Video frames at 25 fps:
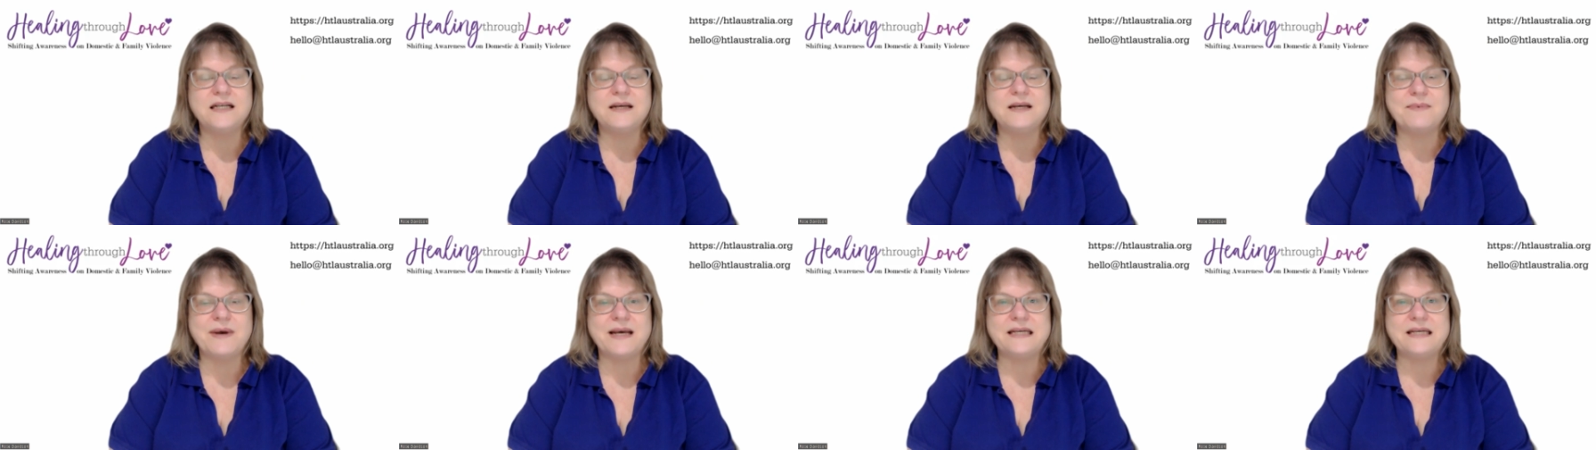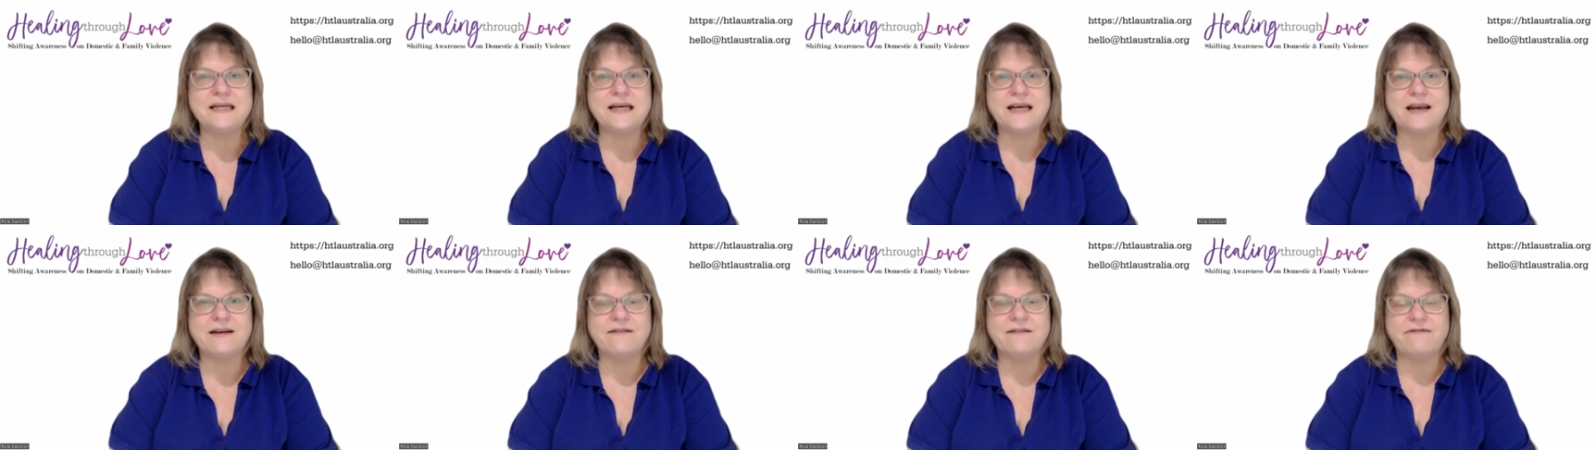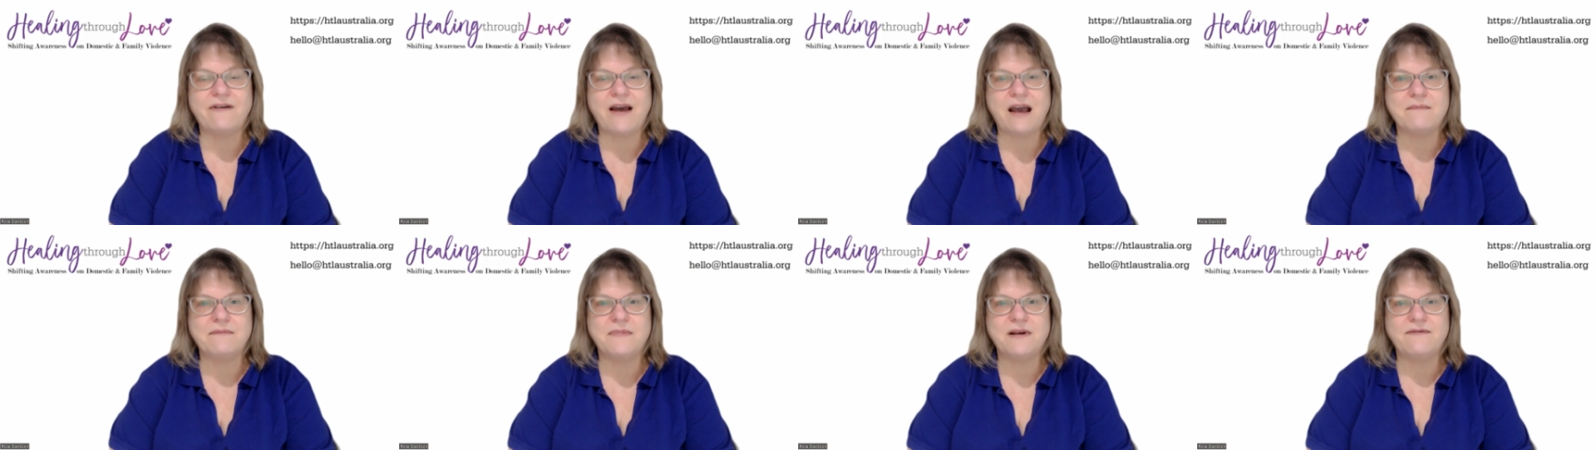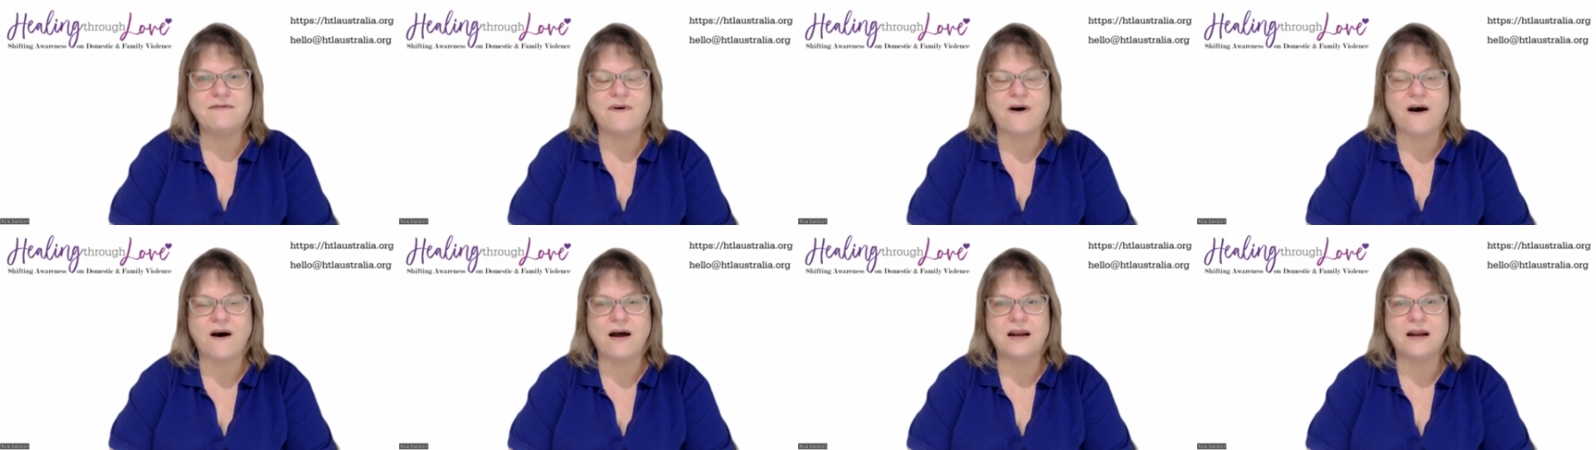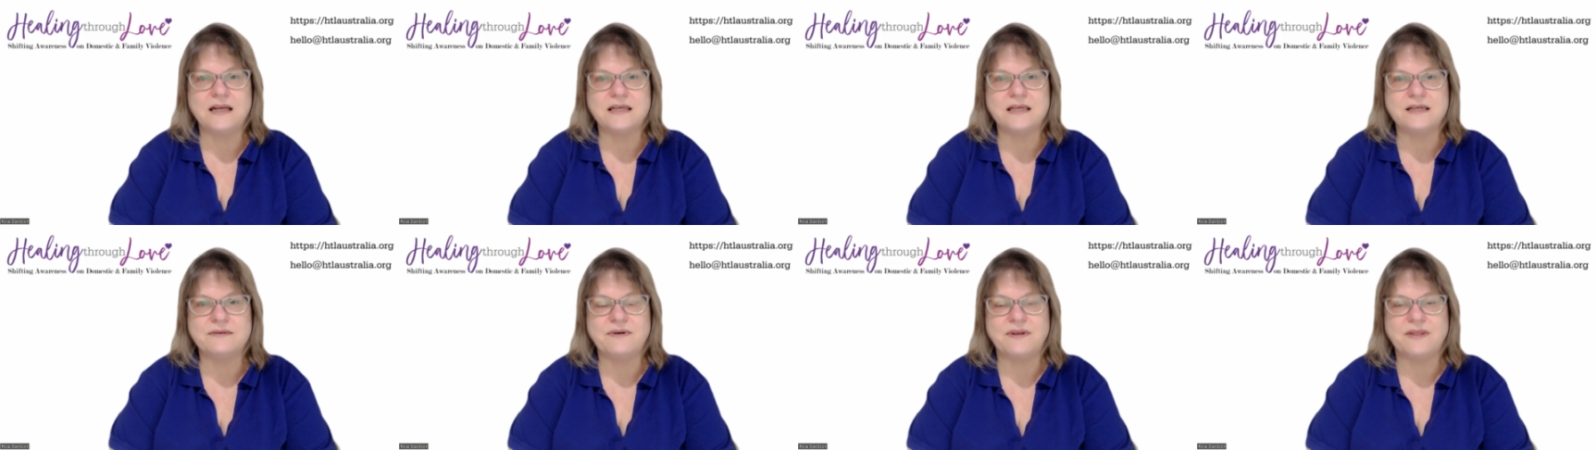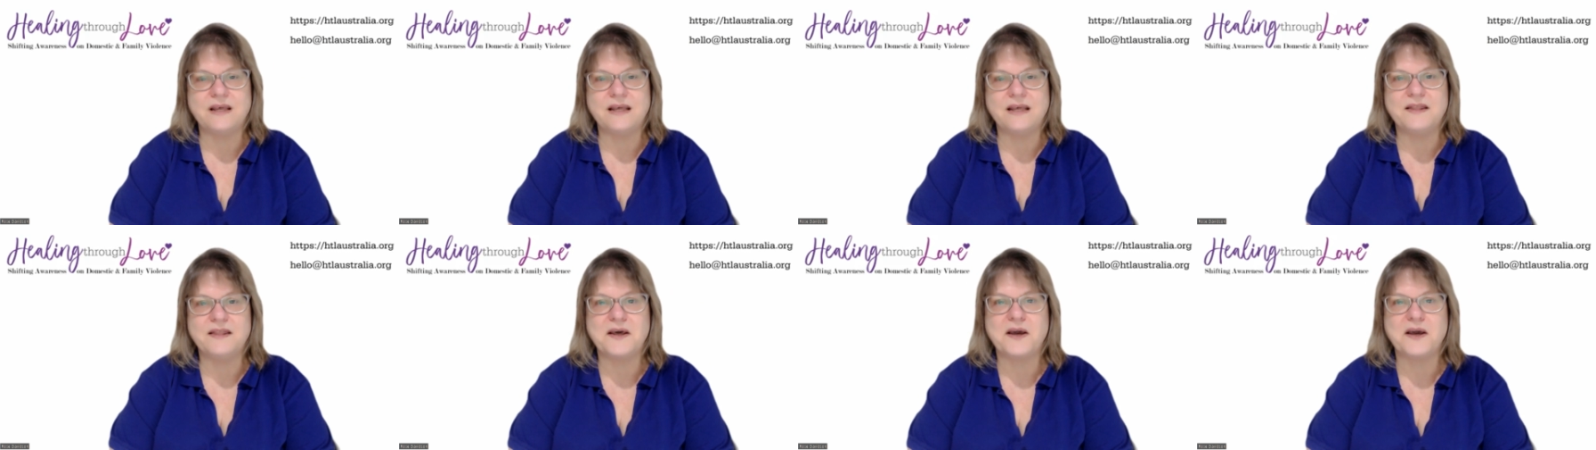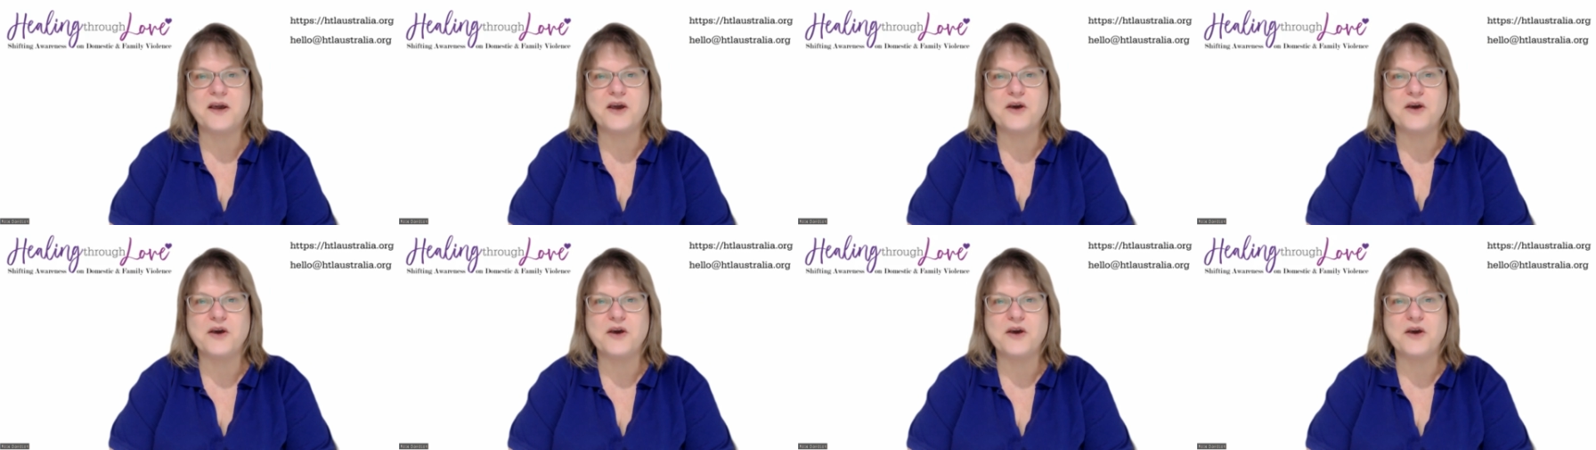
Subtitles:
domestic and family violence within the